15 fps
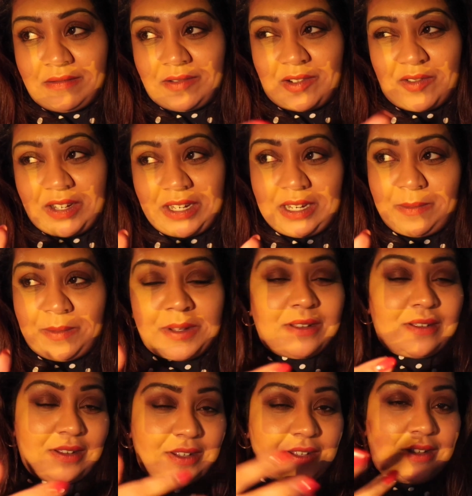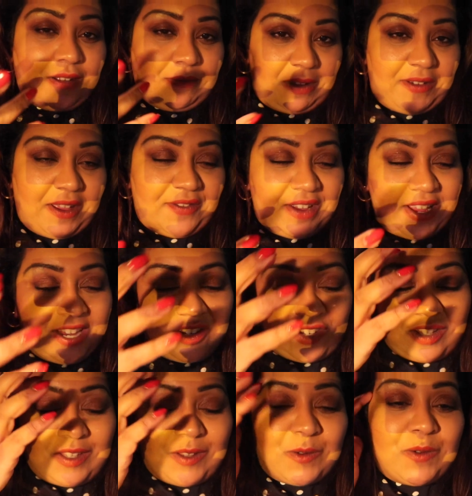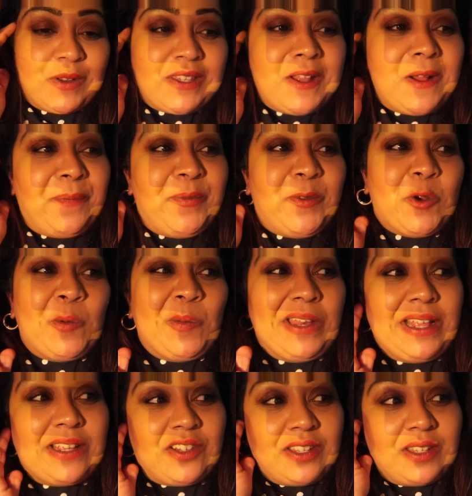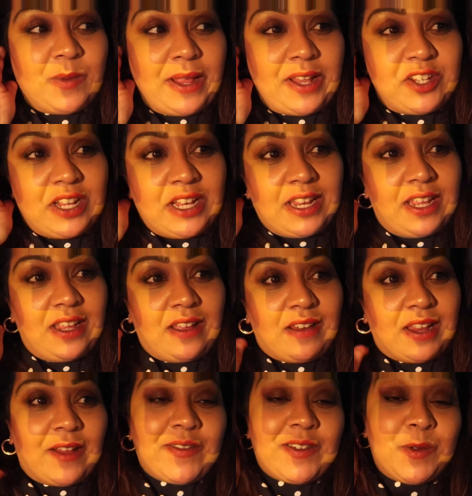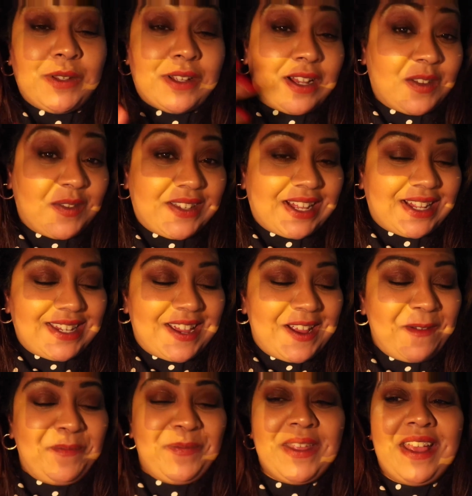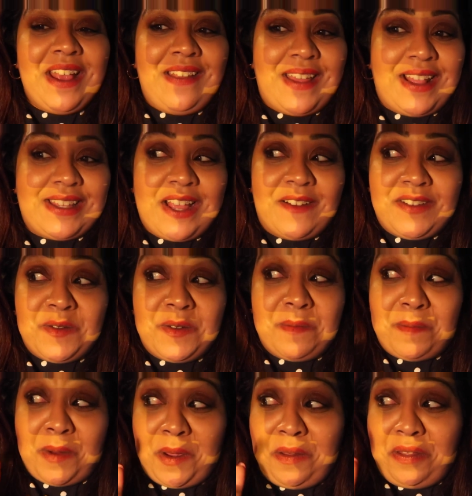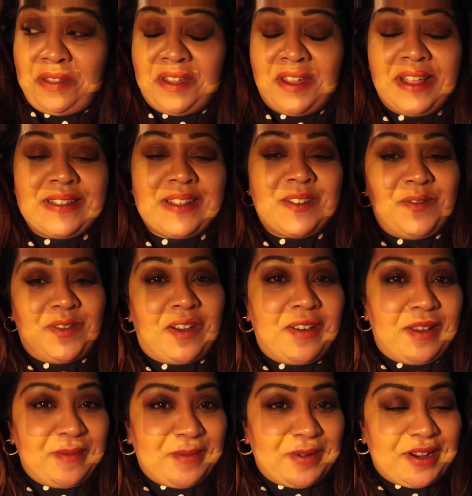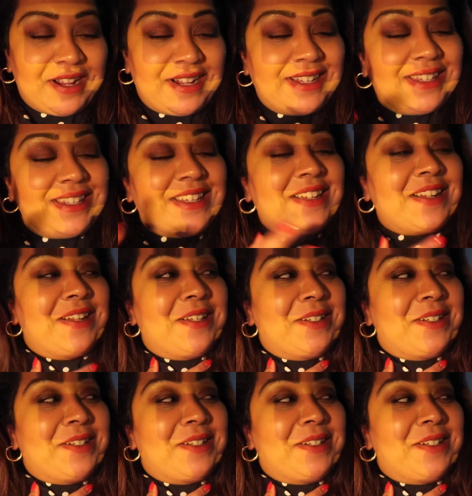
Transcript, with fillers: Not really, but my favourite Asian sauce. Normally it's just sweet chilli, and I have to always ask for satay. They served it with both here, so I was very impressed.